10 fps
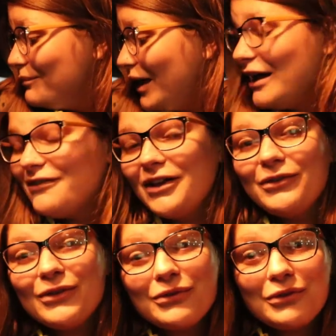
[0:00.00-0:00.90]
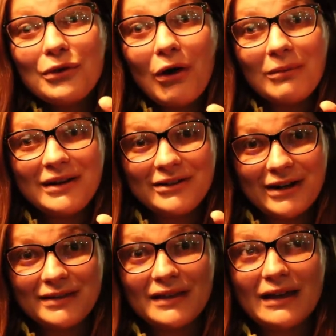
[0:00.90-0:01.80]
But I found so many
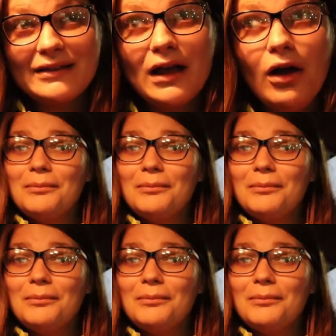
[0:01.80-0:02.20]
great things.